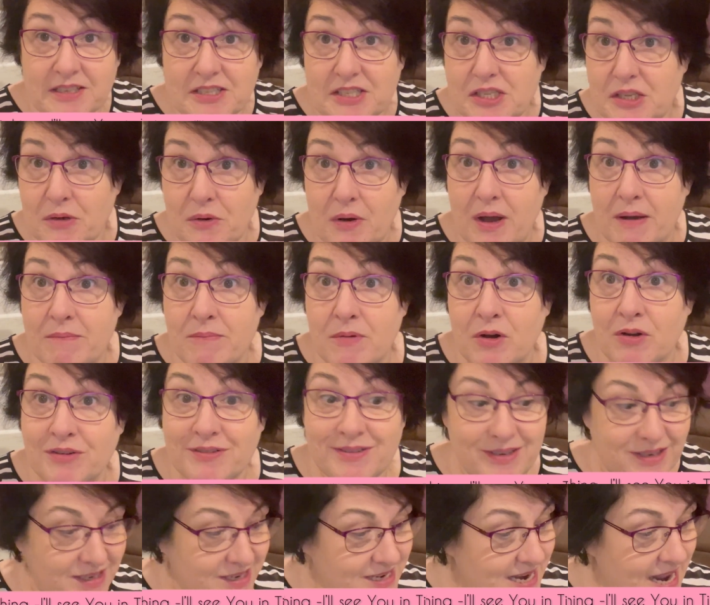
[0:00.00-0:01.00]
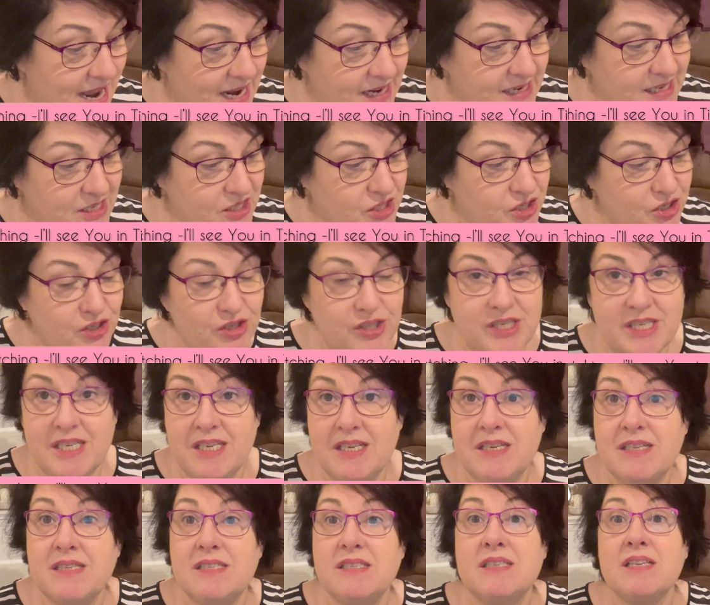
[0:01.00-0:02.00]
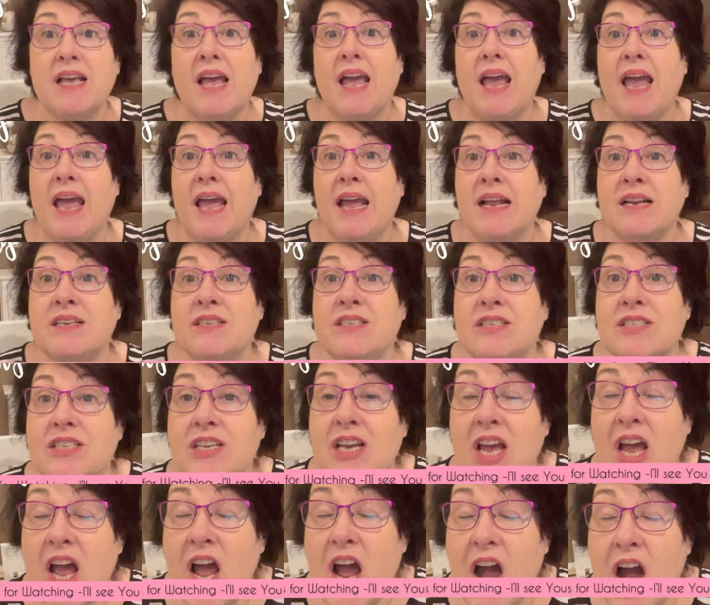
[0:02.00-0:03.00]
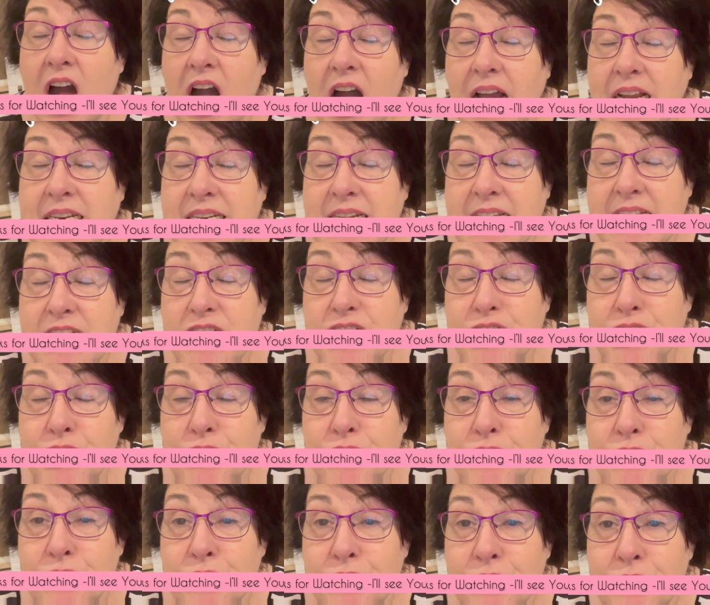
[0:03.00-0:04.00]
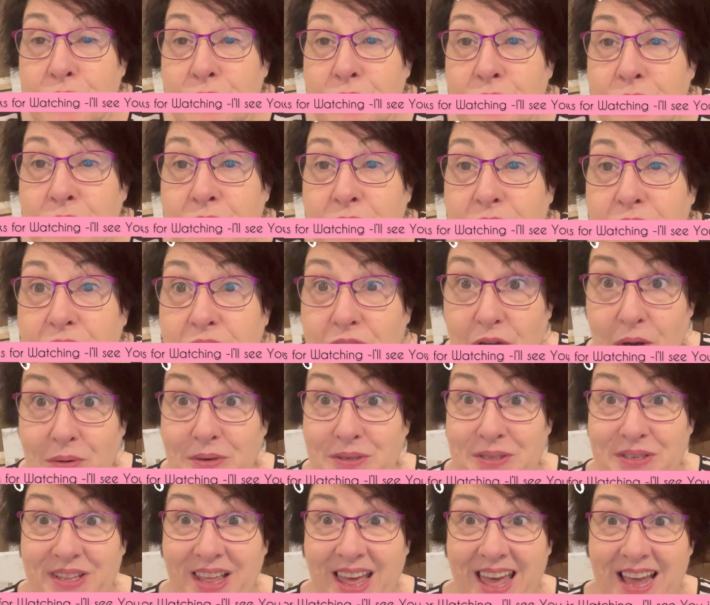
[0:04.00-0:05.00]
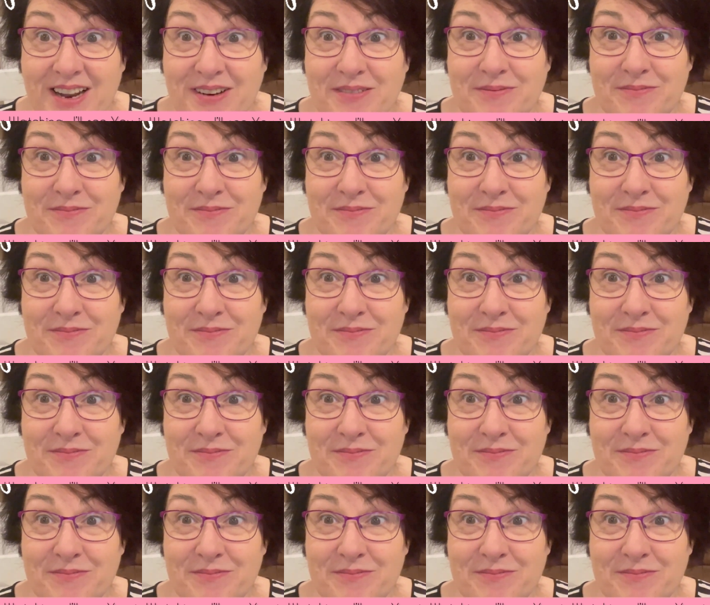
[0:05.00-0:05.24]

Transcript: So I'm on nanny duties and I need to go and do that.